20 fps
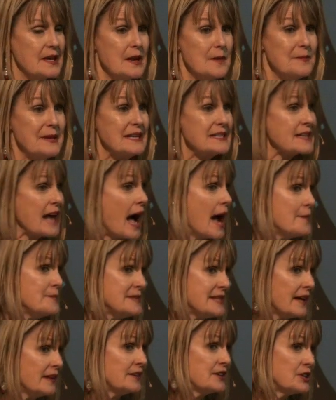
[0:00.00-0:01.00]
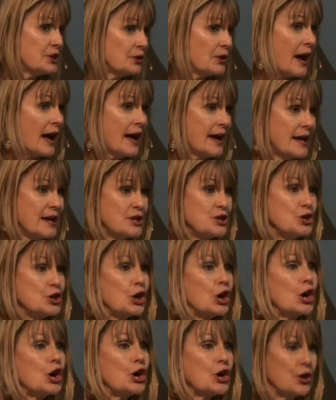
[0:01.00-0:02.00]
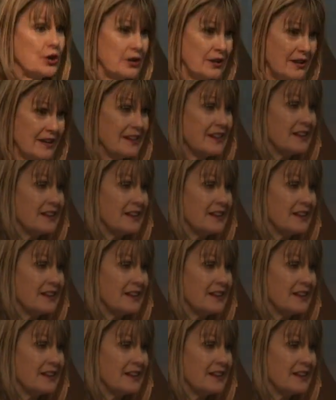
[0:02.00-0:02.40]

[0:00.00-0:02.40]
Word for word: Because I'm telling you, I yearn,